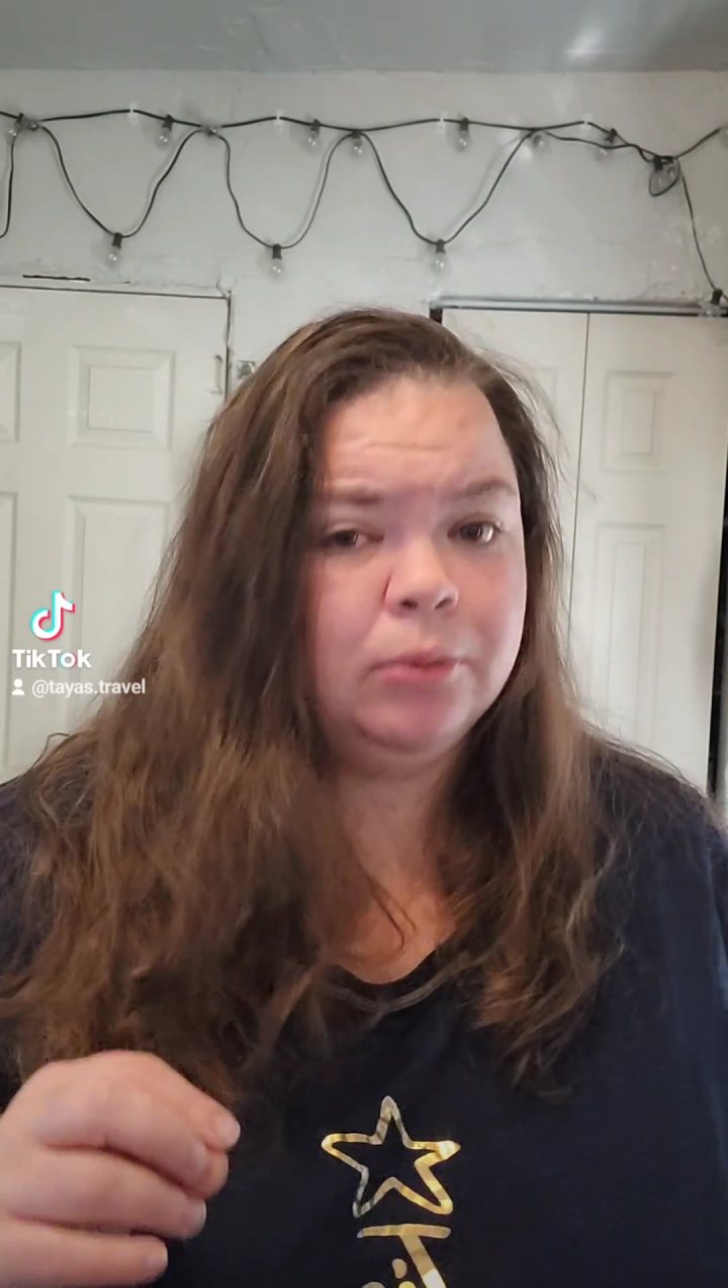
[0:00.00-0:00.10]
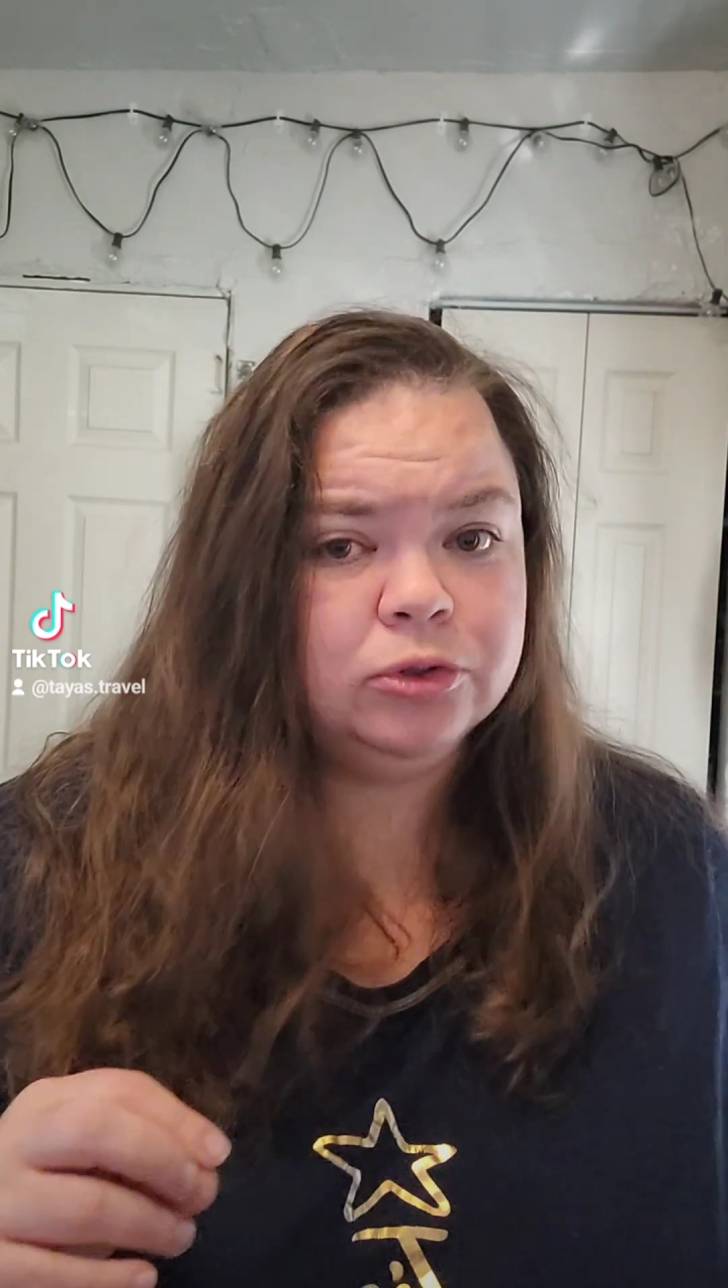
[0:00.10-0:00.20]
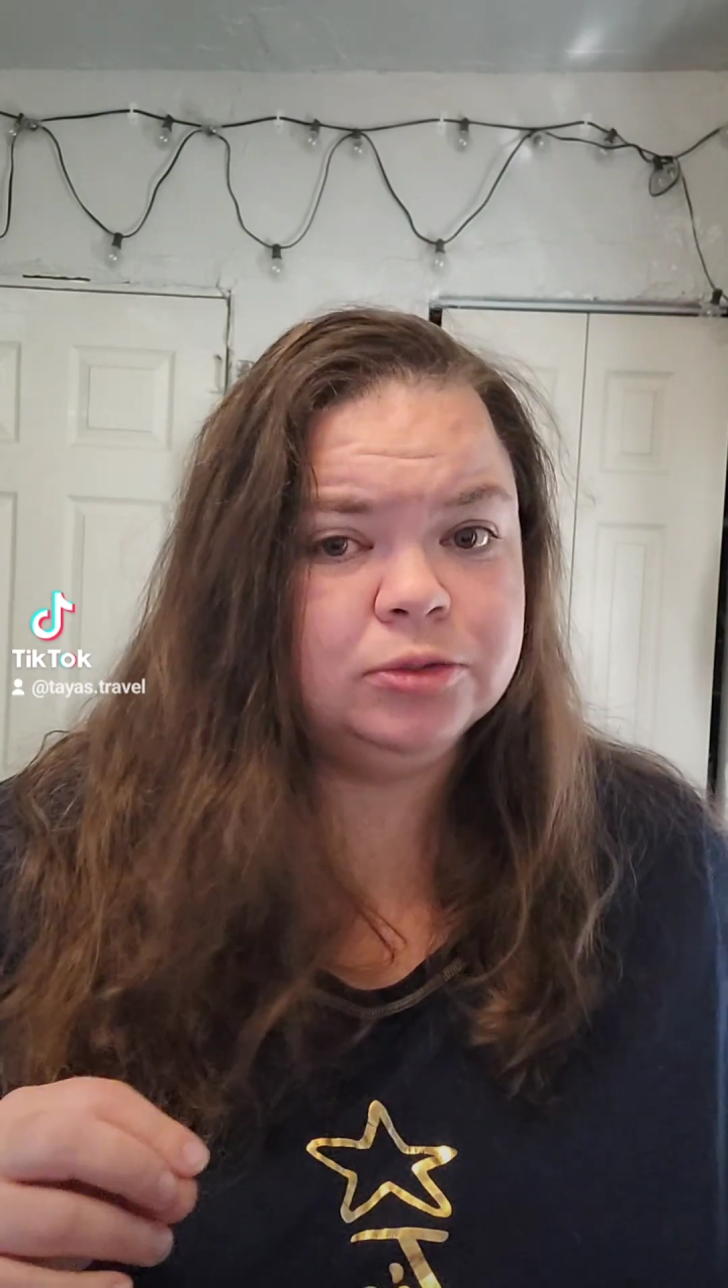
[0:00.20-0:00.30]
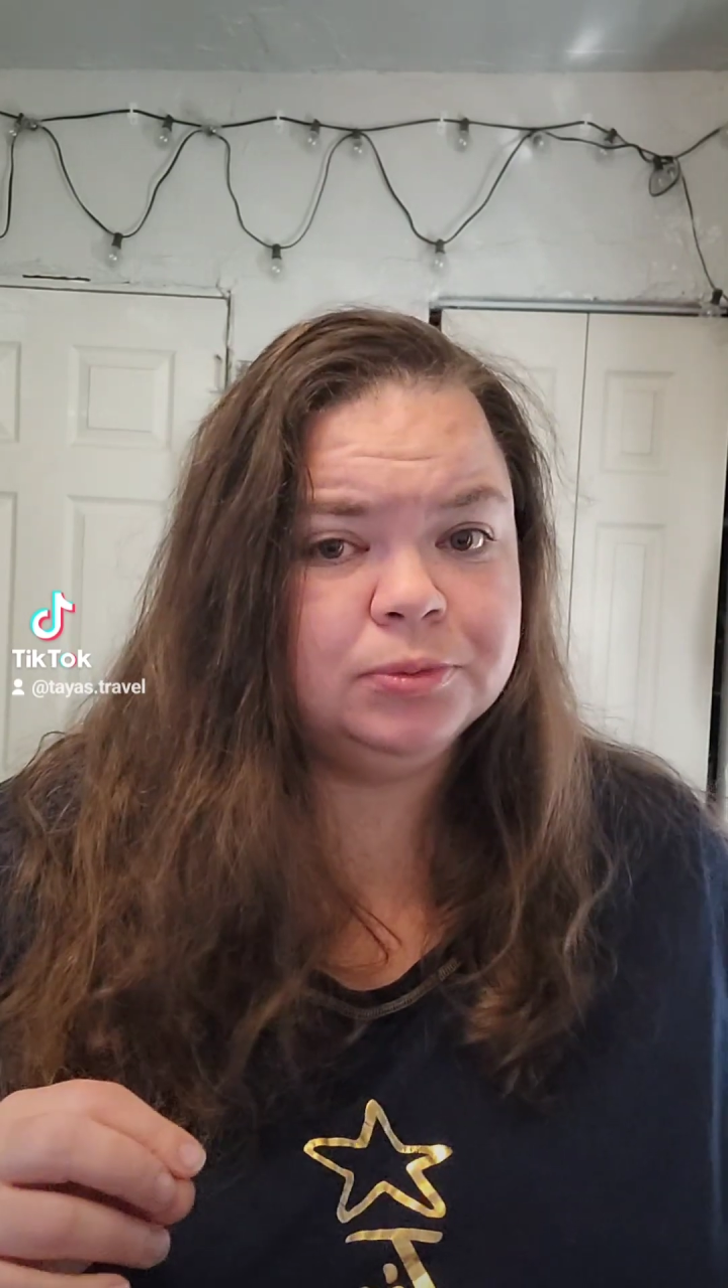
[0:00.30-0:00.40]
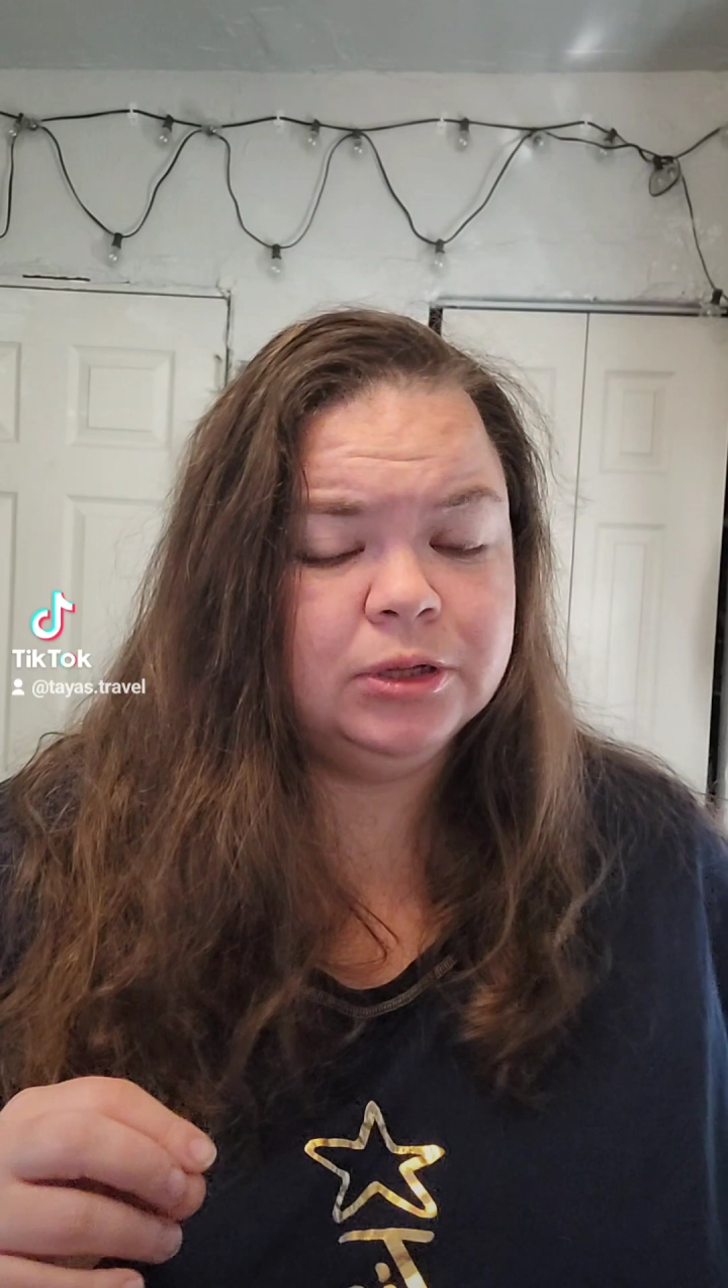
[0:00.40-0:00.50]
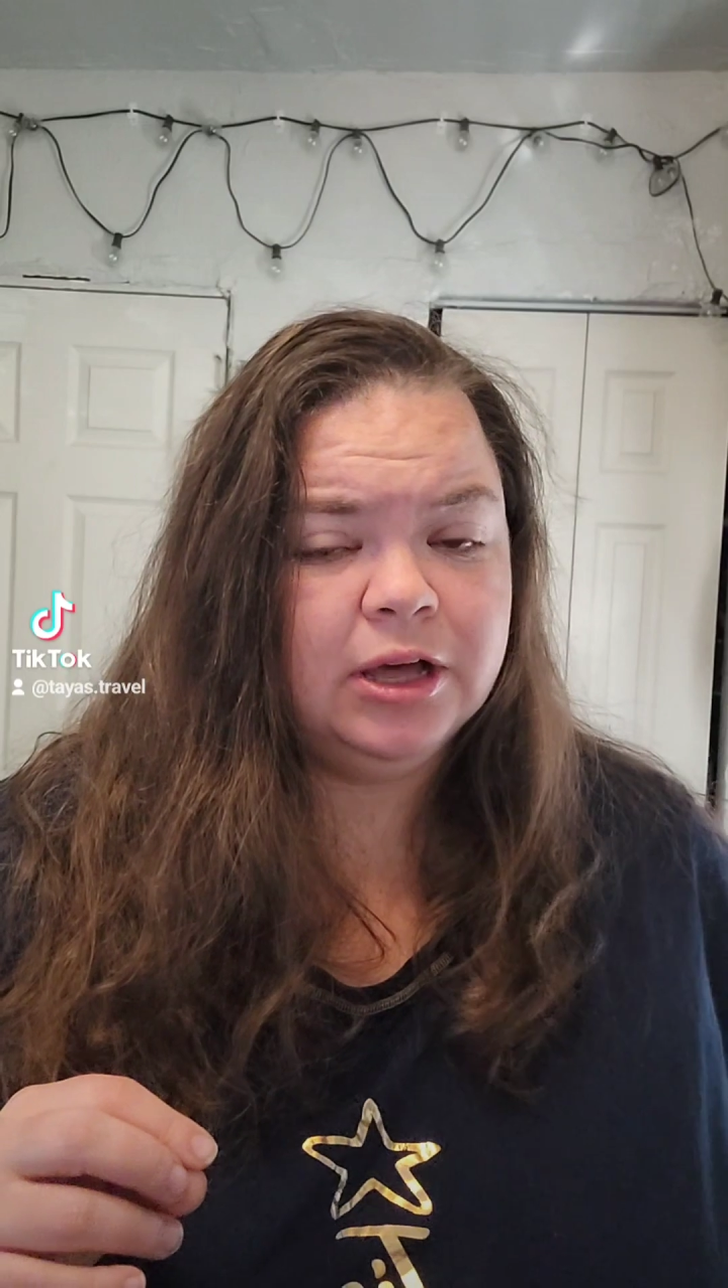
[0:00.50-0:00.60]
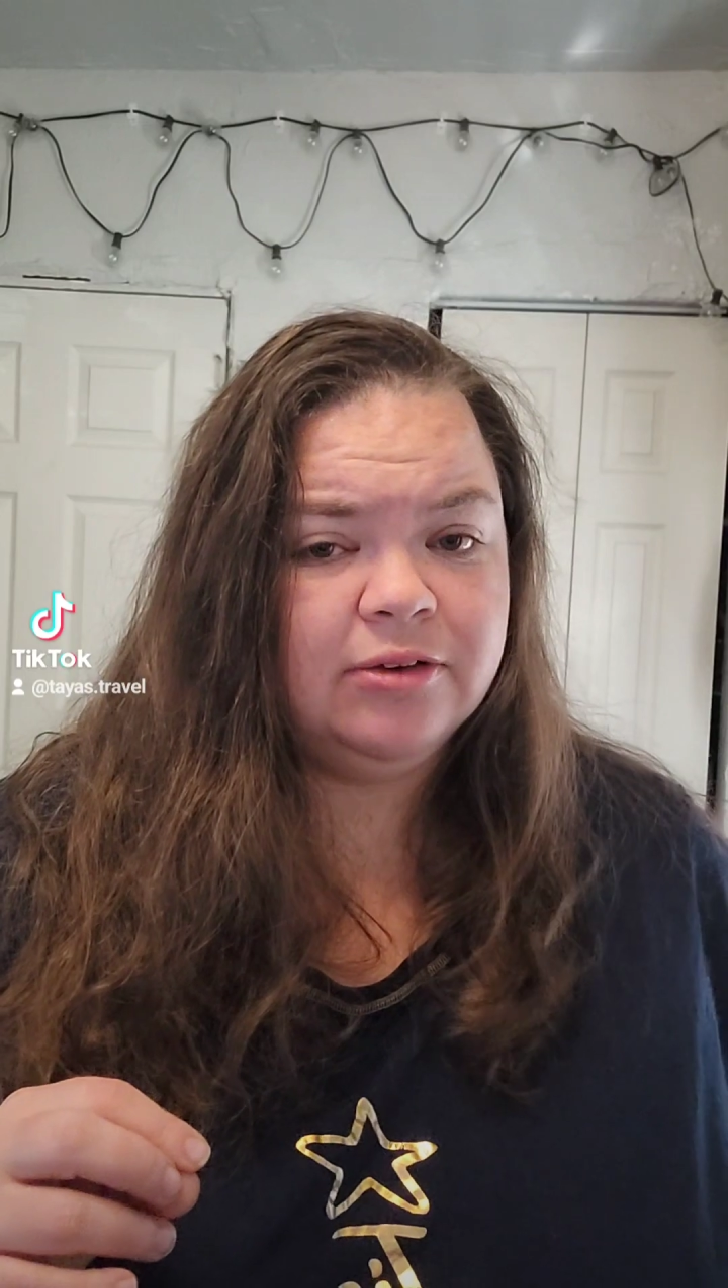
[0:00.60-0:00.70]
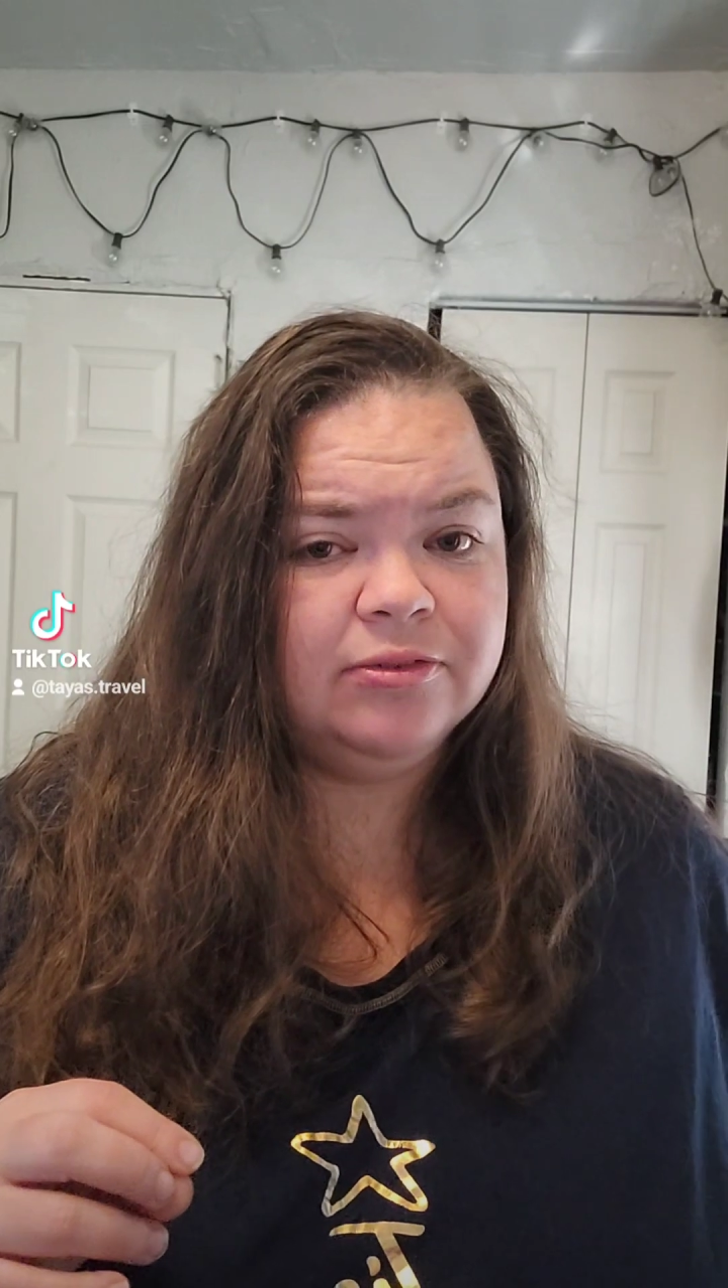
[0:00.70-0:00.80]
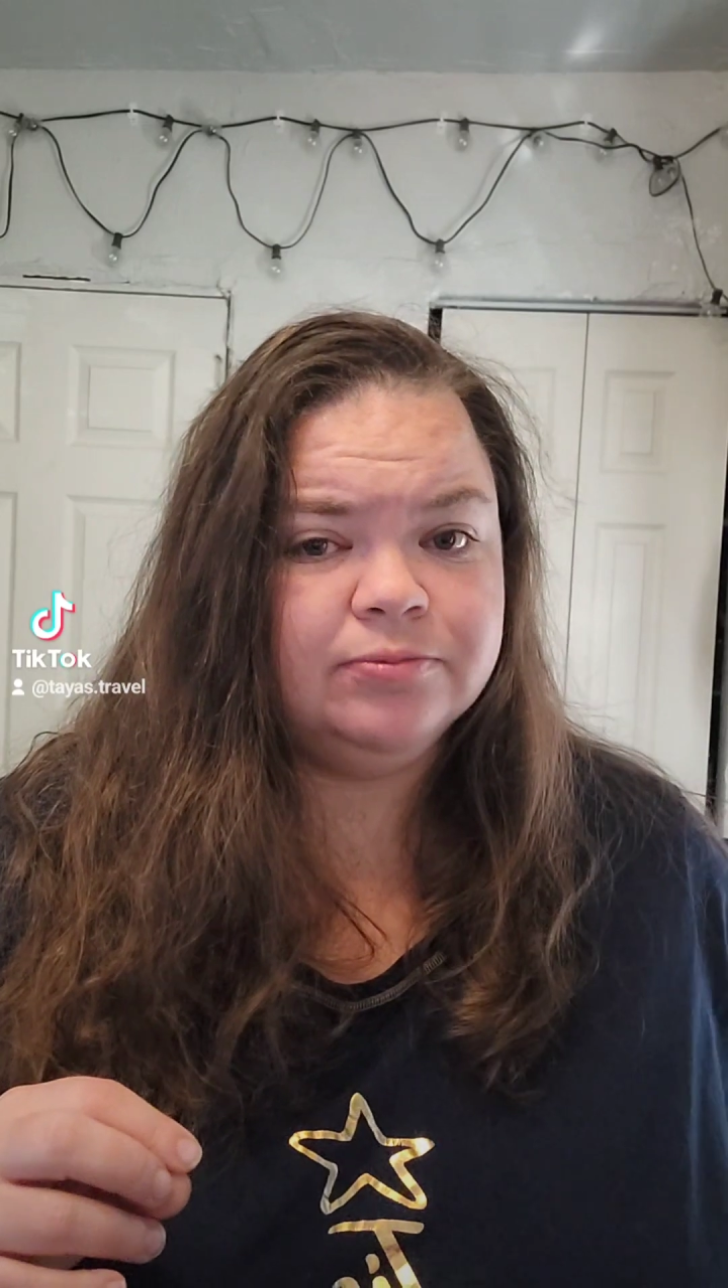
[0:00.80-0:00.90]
multiple of.